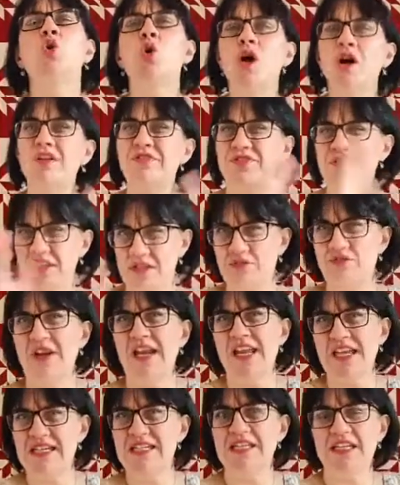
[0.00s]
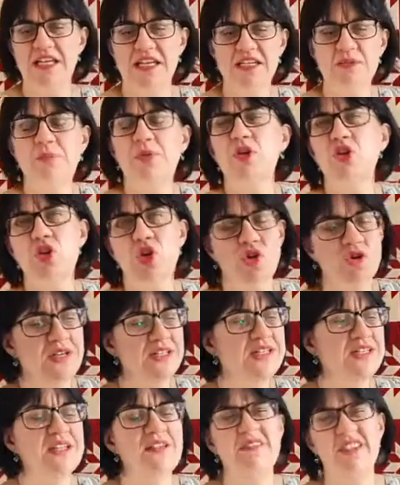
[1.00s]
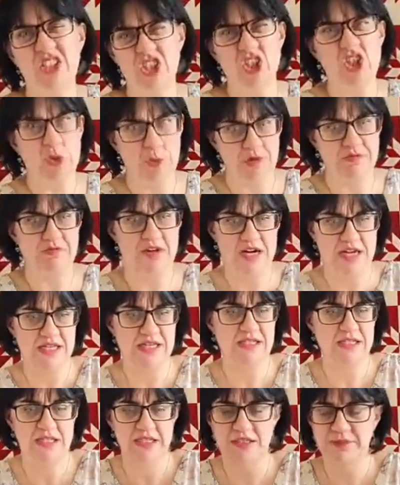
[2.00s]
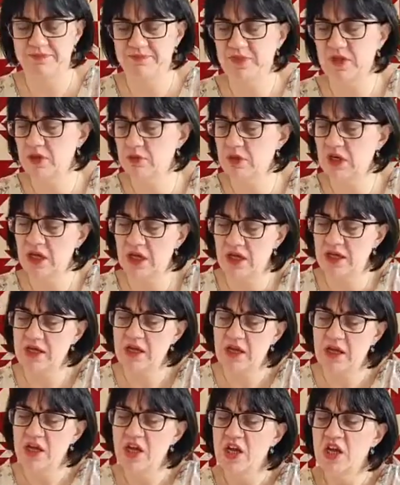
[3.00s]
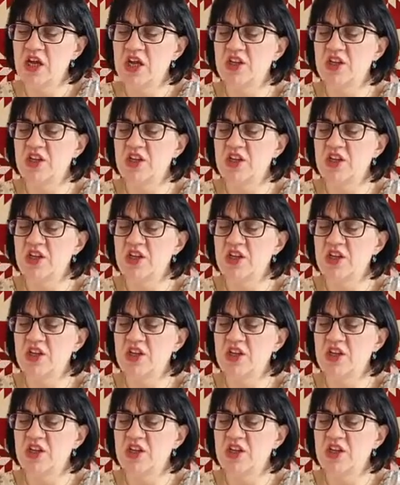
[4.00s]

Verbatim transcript: crafting related but not necessarily sewing related okay